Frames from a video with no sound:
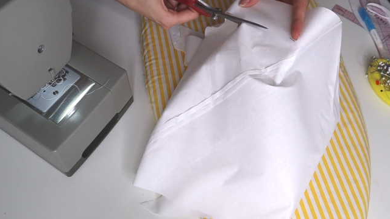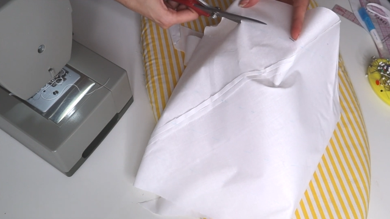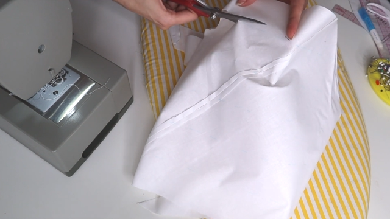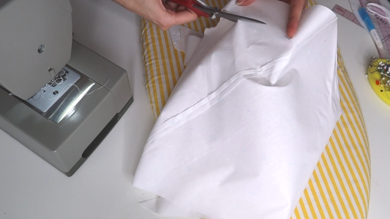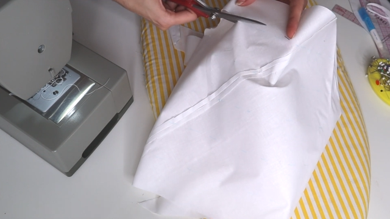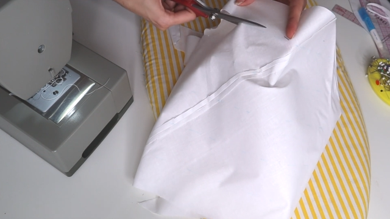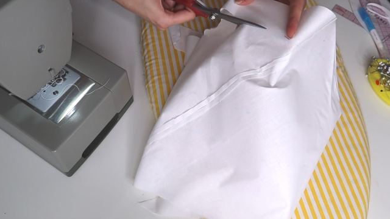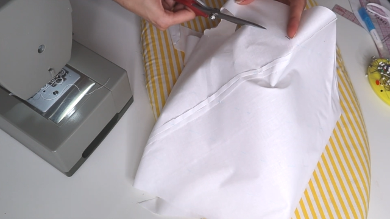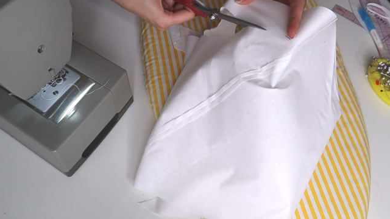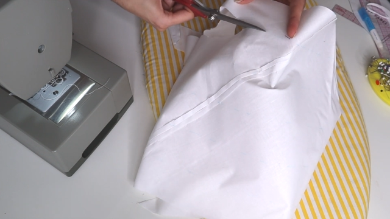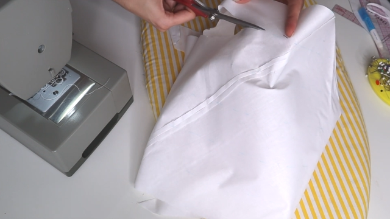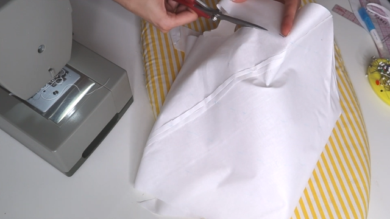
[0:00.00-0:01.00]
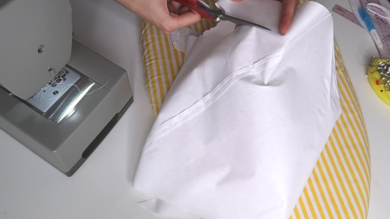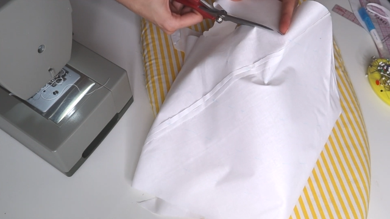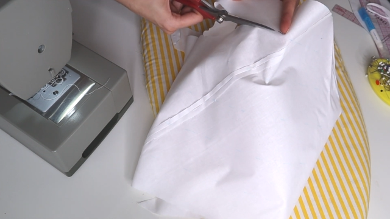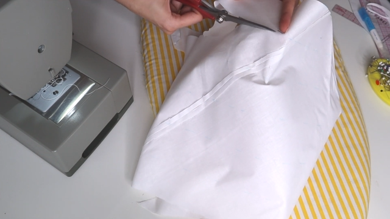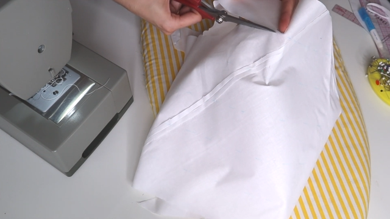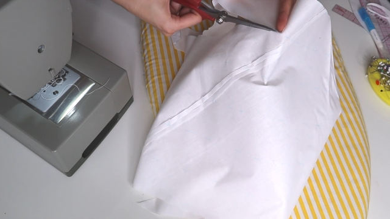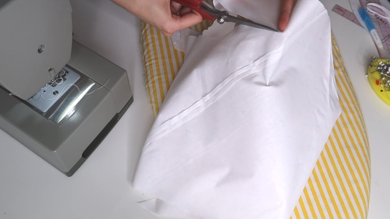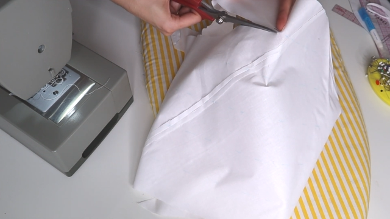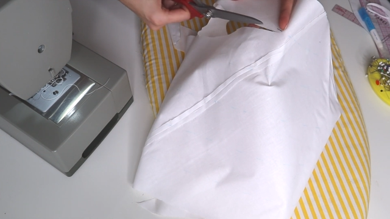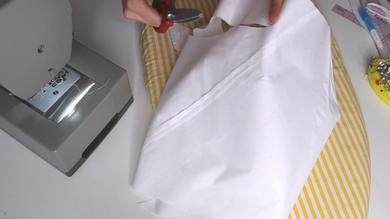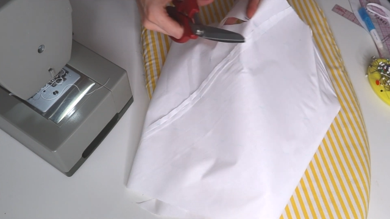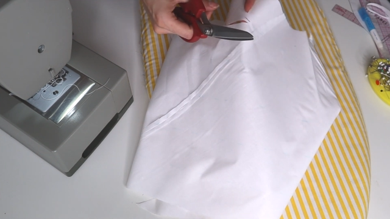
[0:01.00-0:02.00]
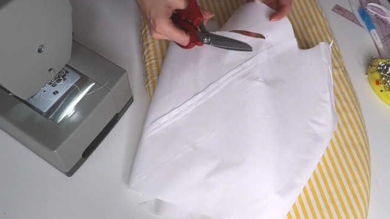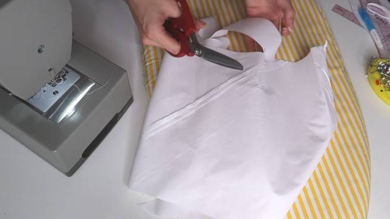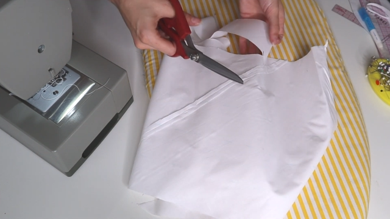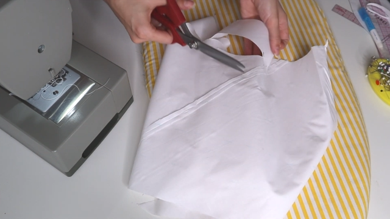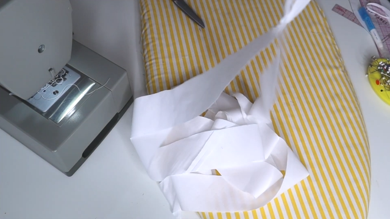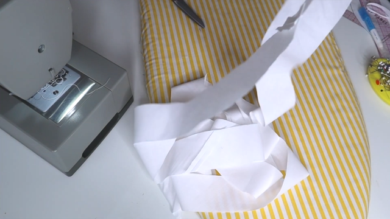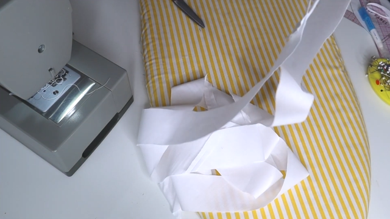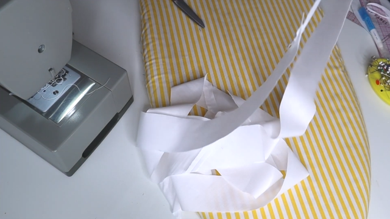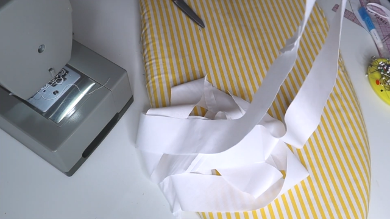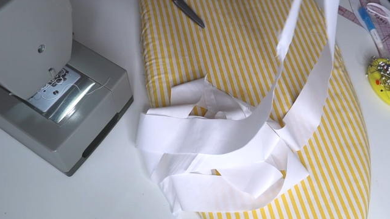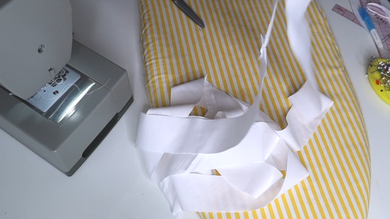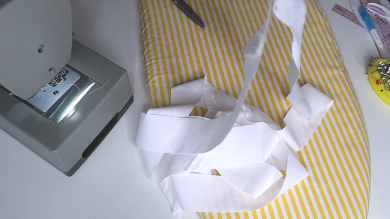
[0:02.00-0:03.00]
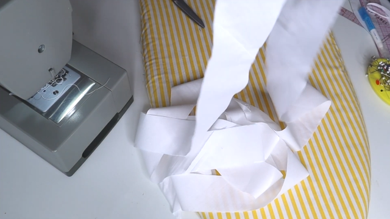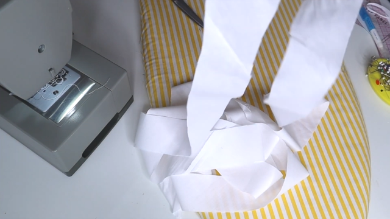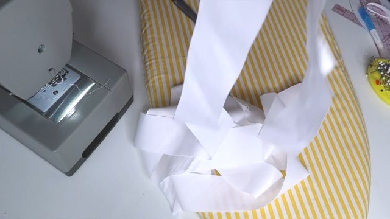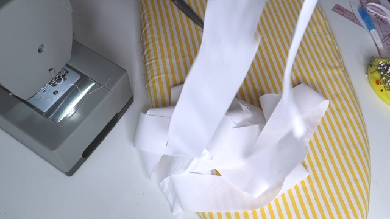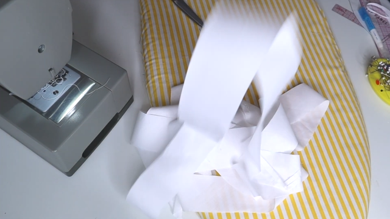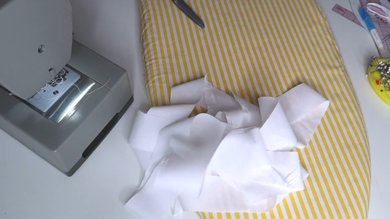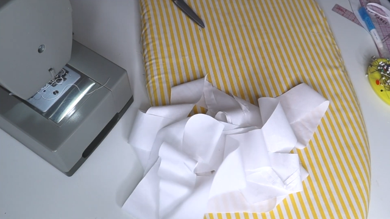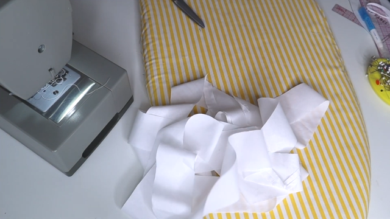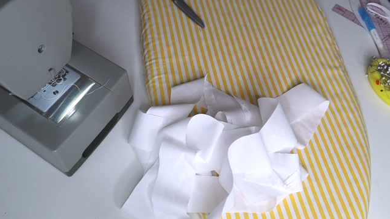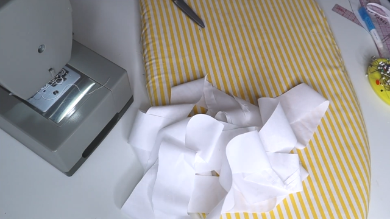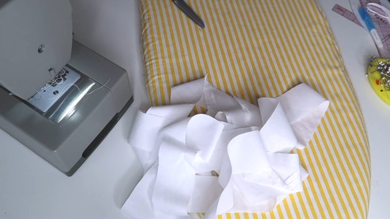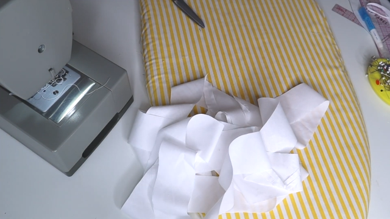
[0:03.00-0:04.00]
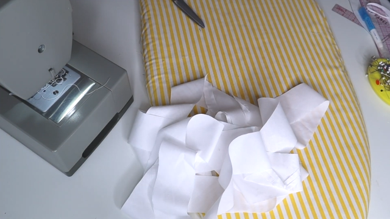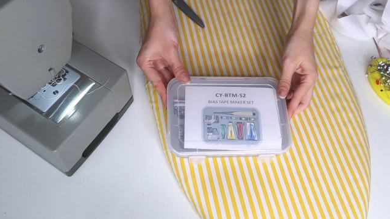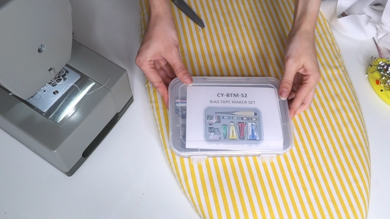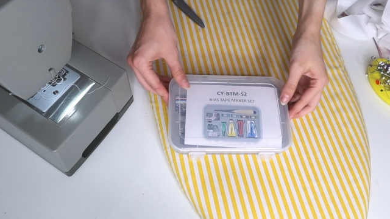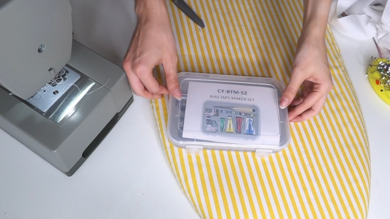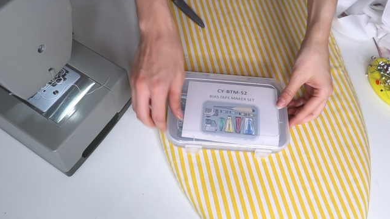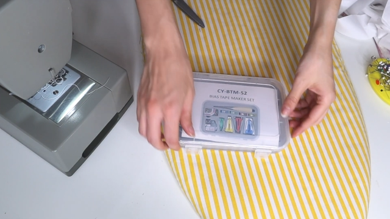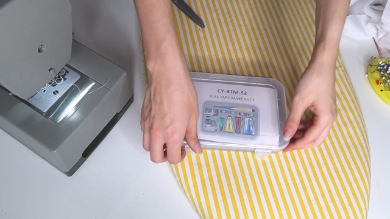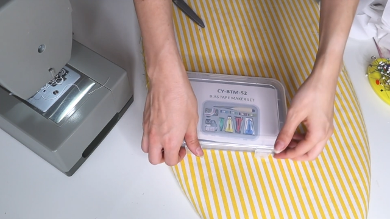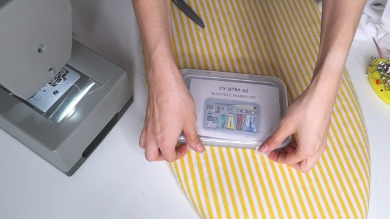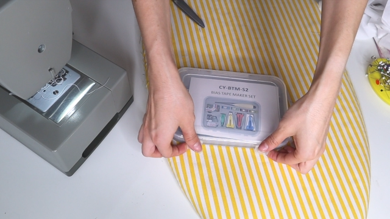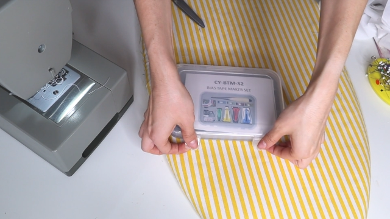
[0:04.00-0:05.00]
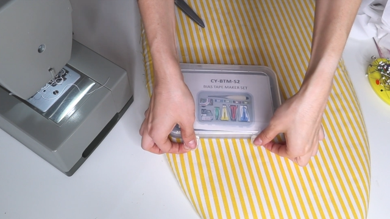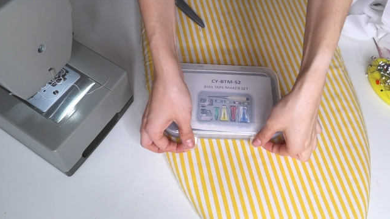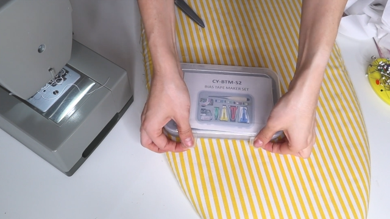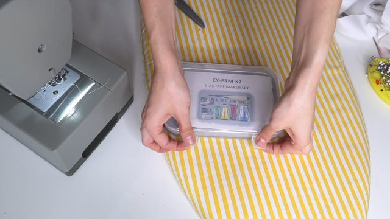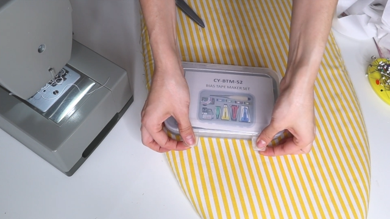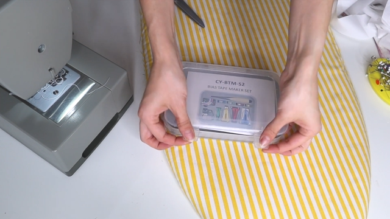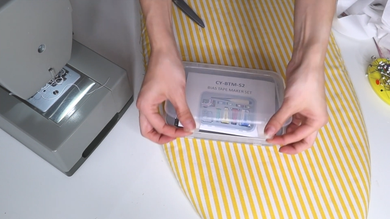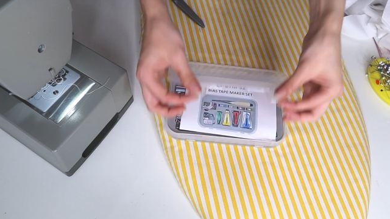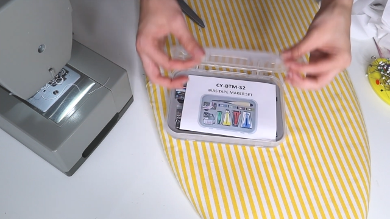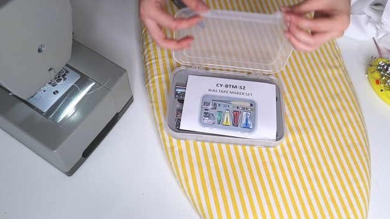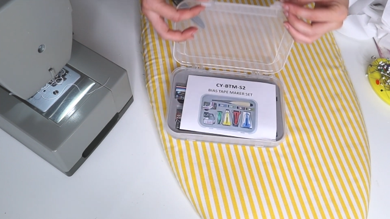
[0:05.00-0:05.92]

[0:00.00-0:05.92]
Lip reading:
[unreadable: no face in view]